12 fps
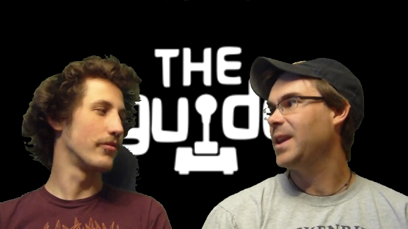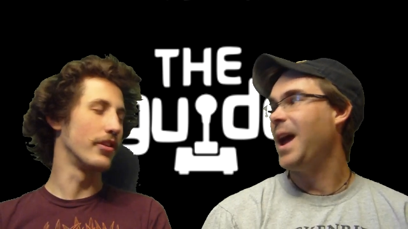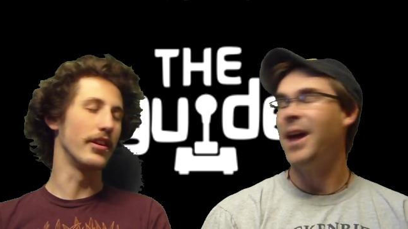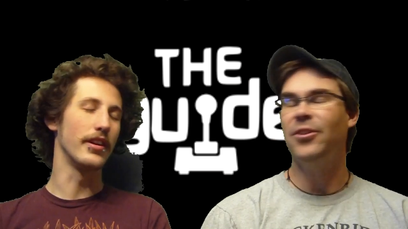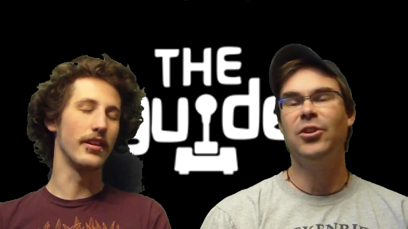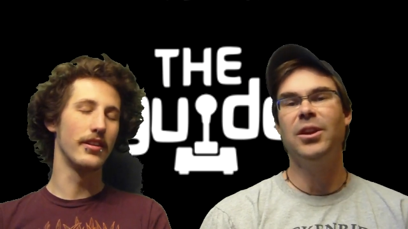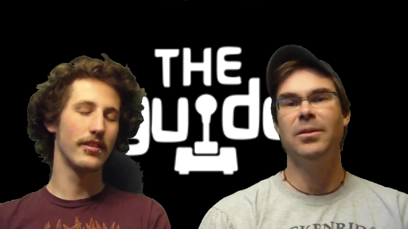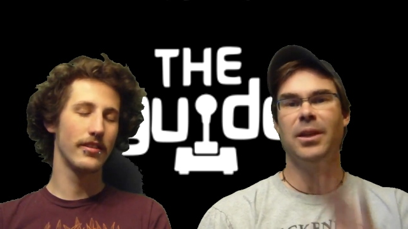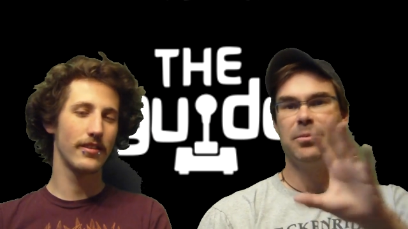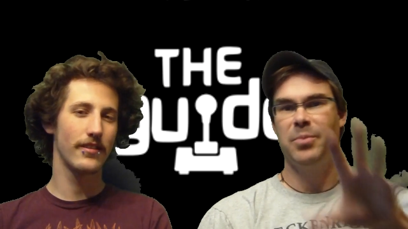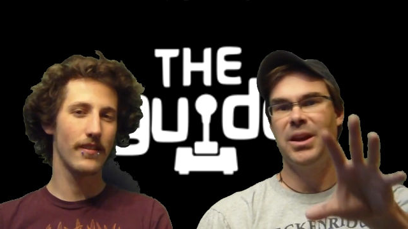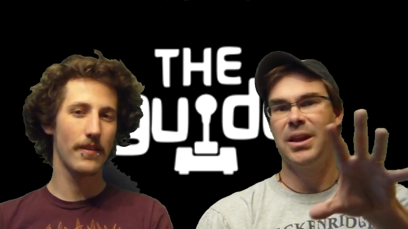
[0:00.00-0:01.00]
Speaker 1: Yeah, right. you can
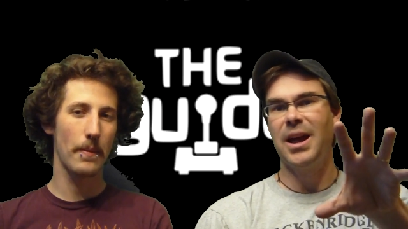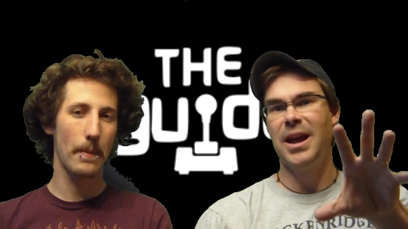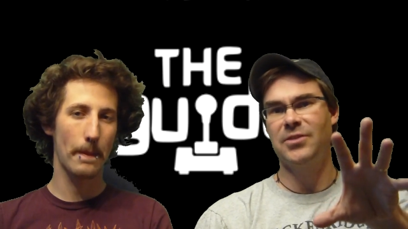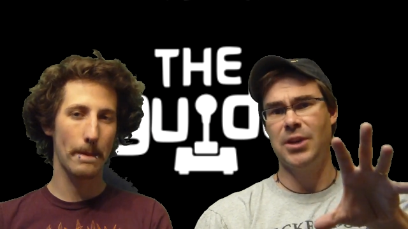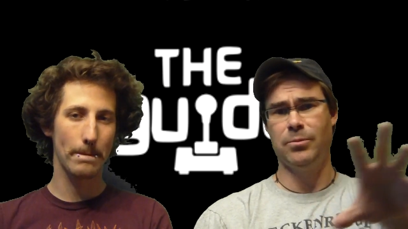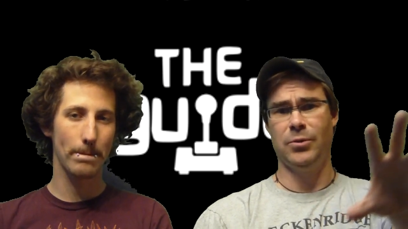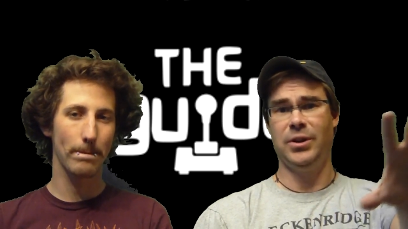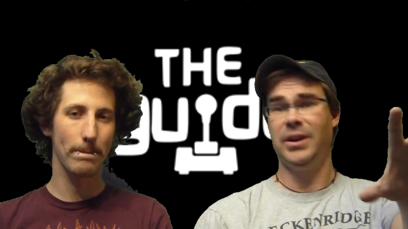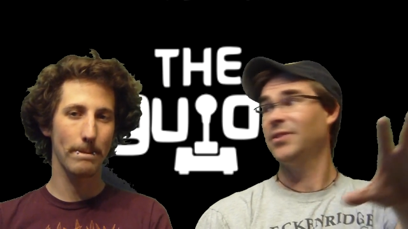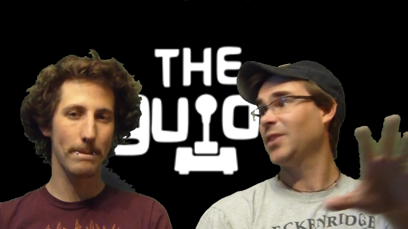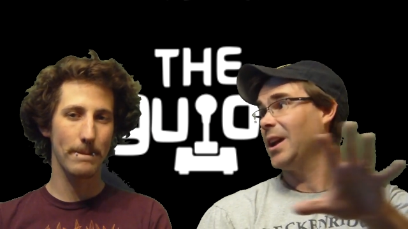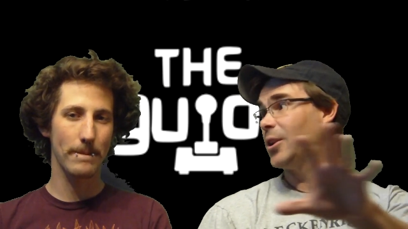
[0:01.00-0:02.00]
like pick guys up,
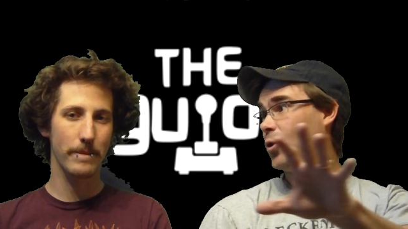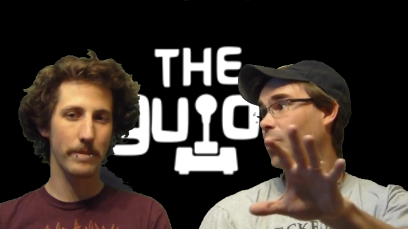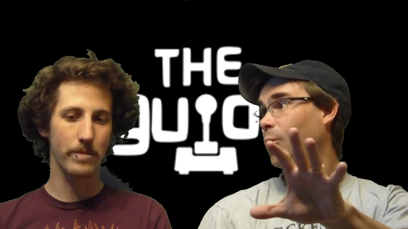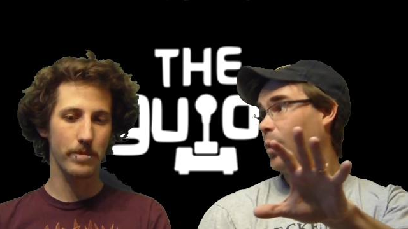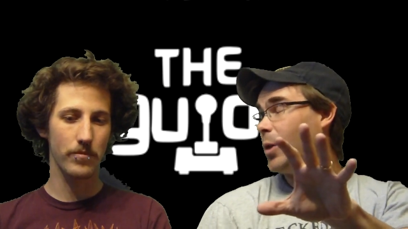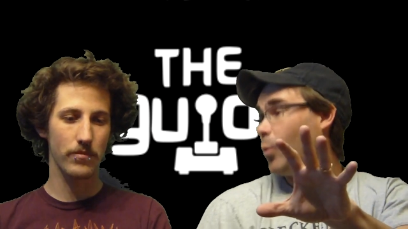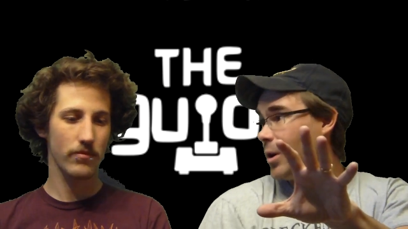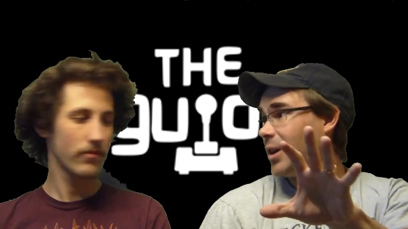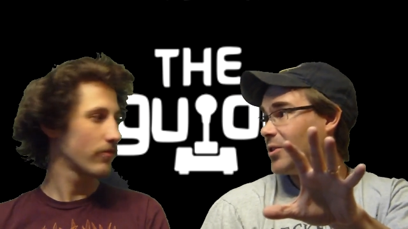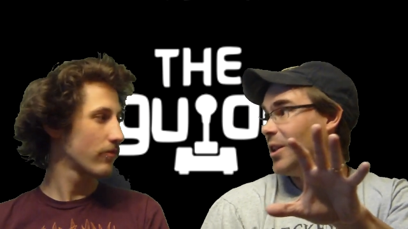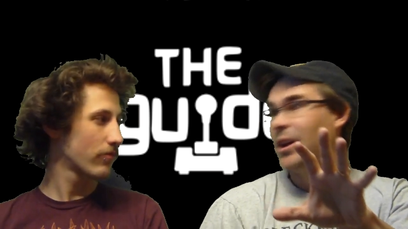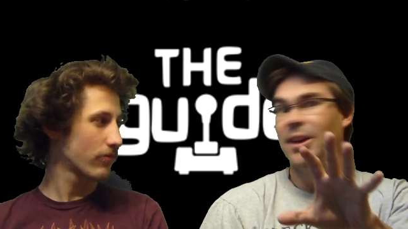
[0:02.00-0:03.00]
and it's kind of cool when it
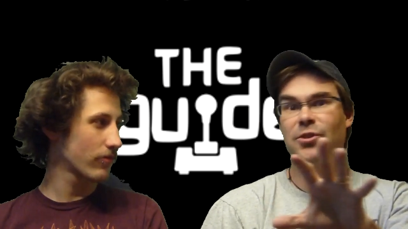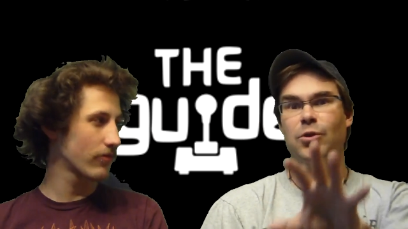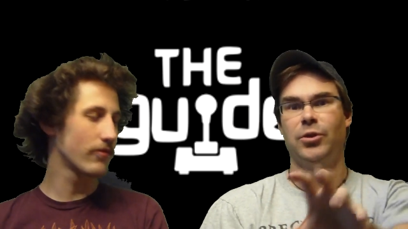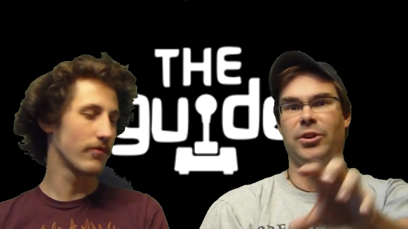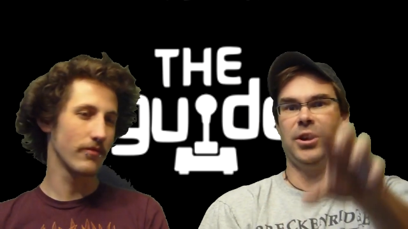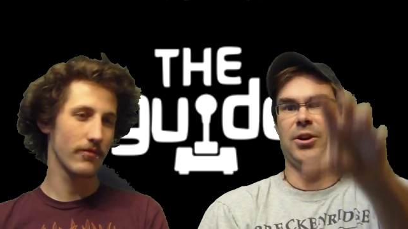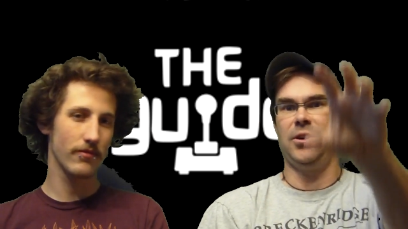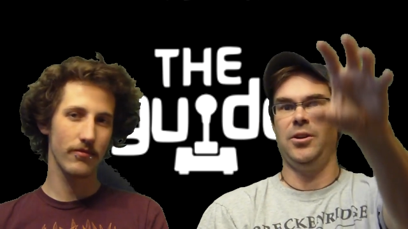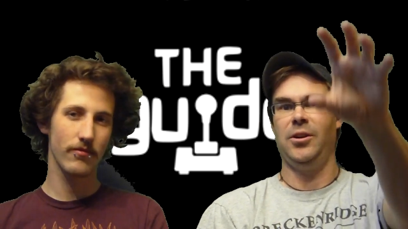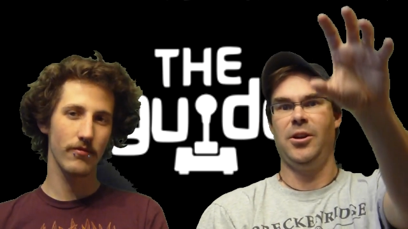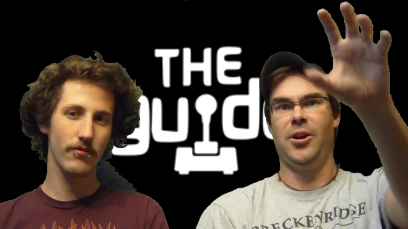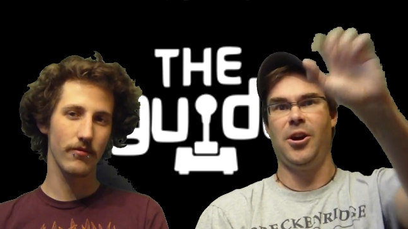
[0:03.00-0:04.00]
works. It's cool. You're like,
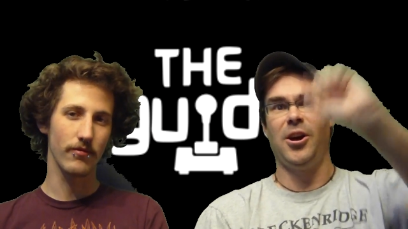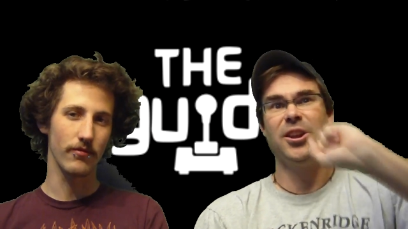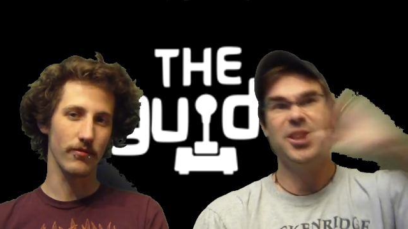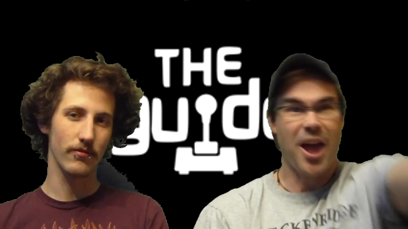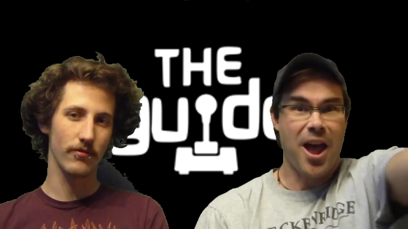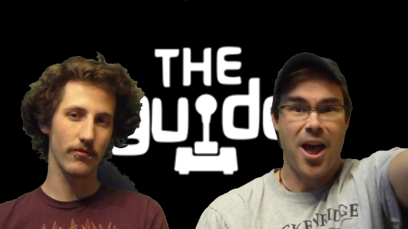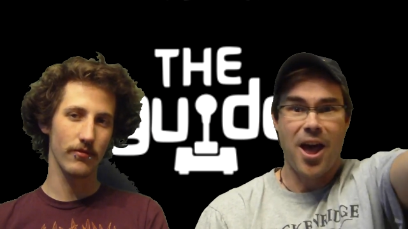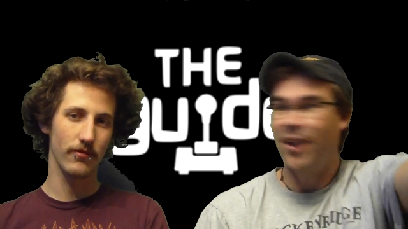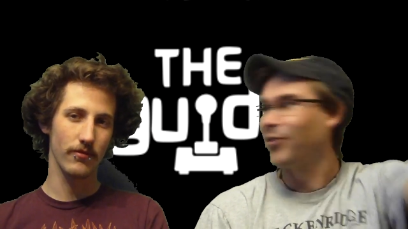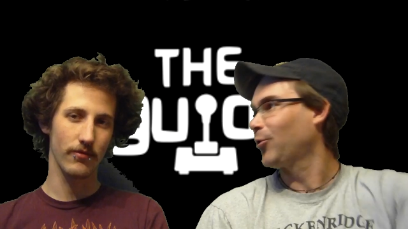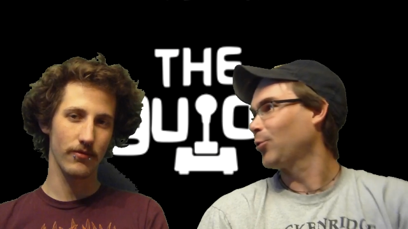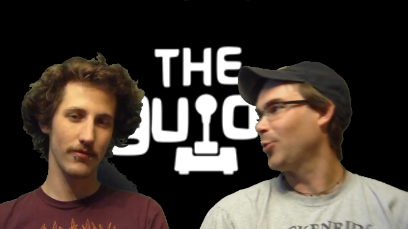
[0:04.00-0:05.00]
oh yeah,
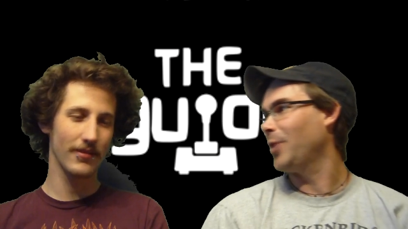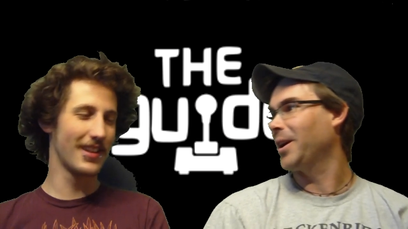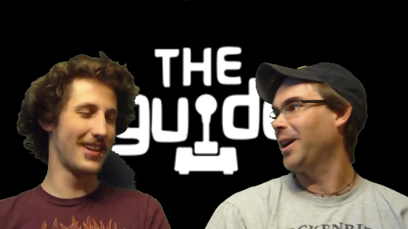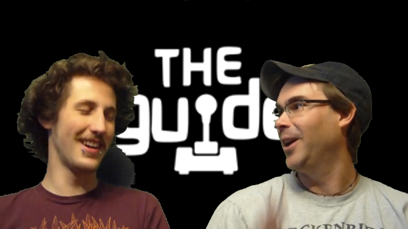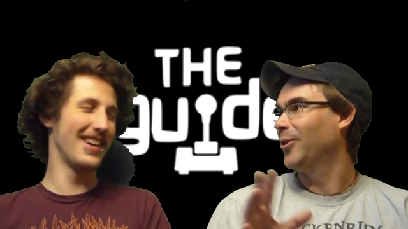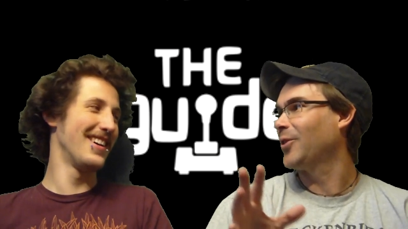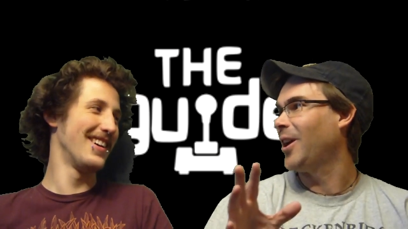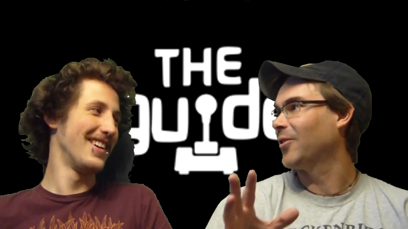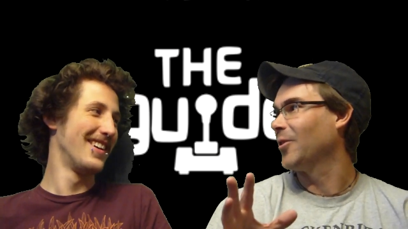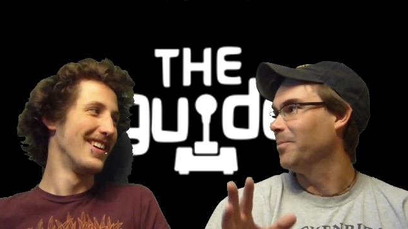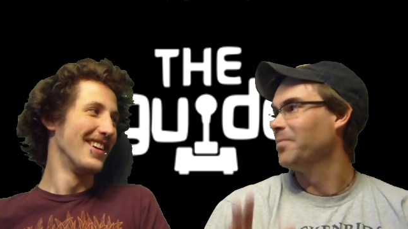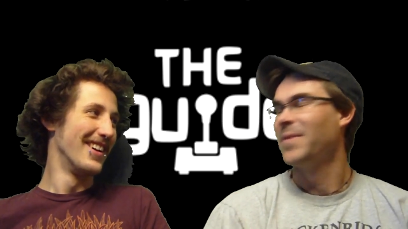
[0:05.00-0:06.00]
I just threw that guy. It was
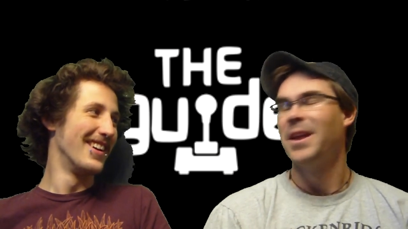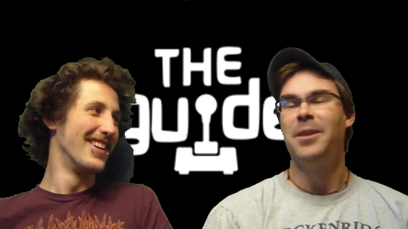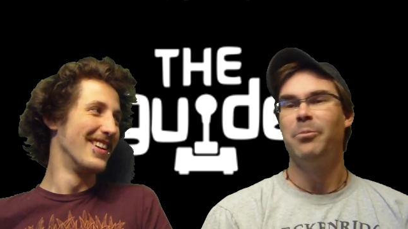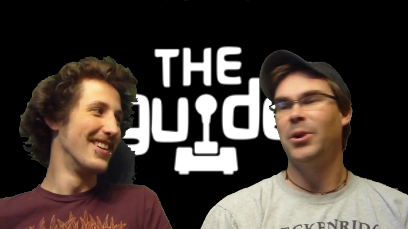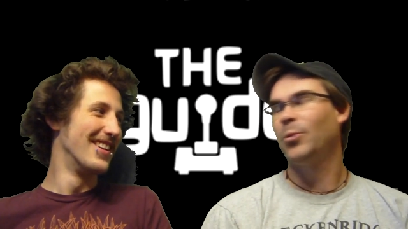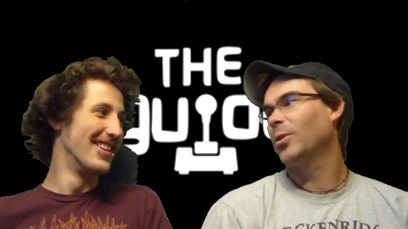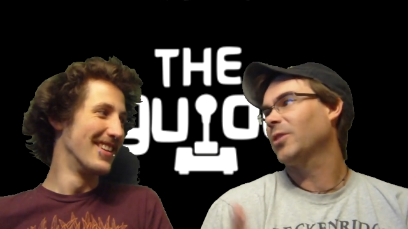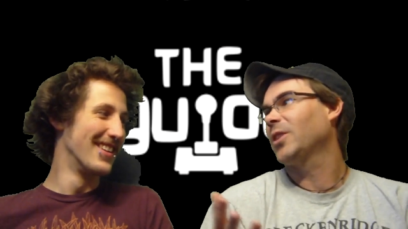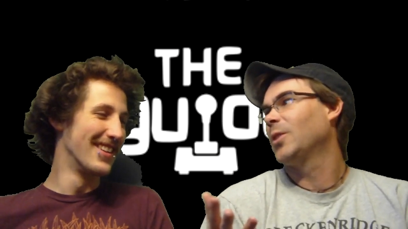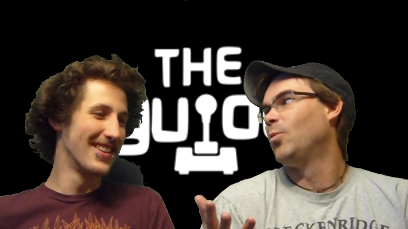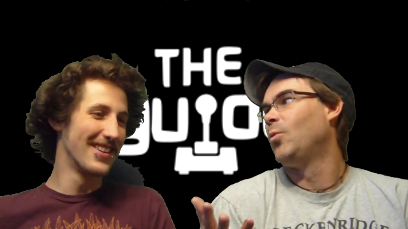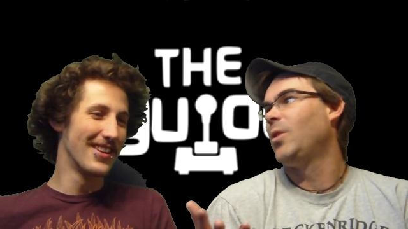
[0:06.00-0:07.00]
awesome. but it works
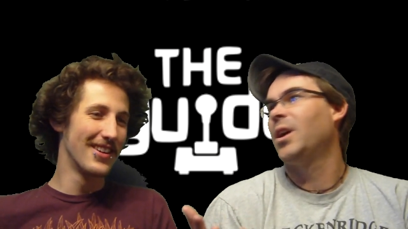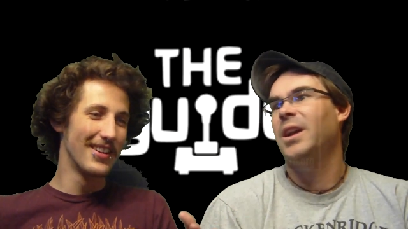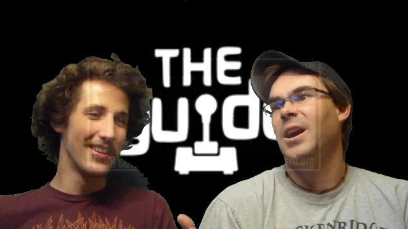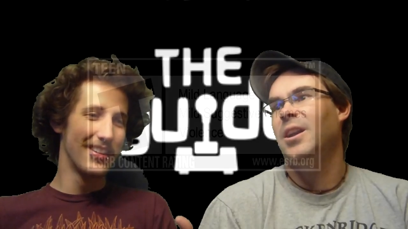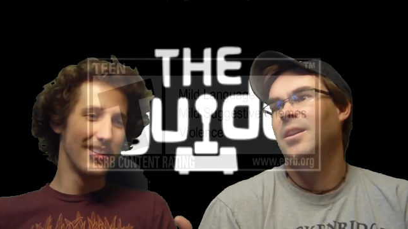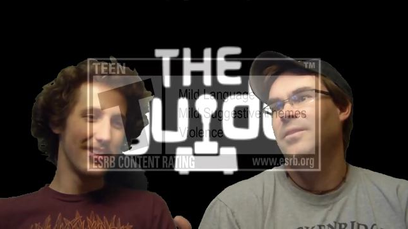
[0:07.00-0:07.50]
like one out